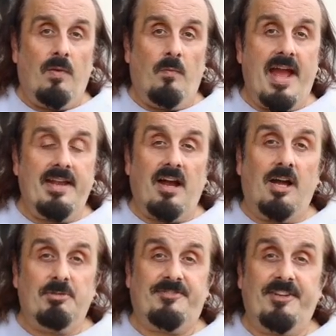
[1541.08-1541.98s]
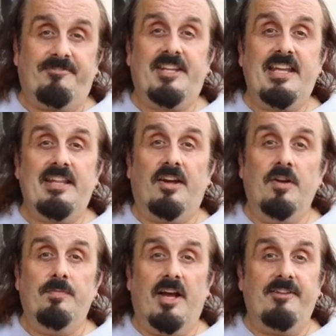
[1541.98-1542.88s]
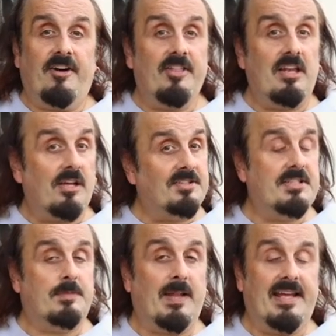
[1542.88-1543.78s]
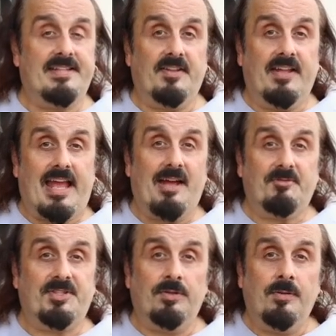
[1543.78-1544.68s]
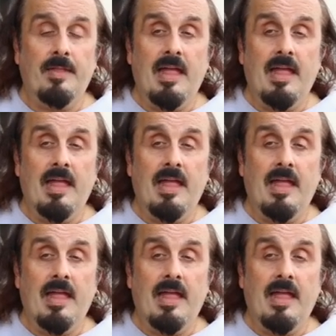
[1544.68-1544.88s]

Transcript: When I was 15, though, my father lost his place on the council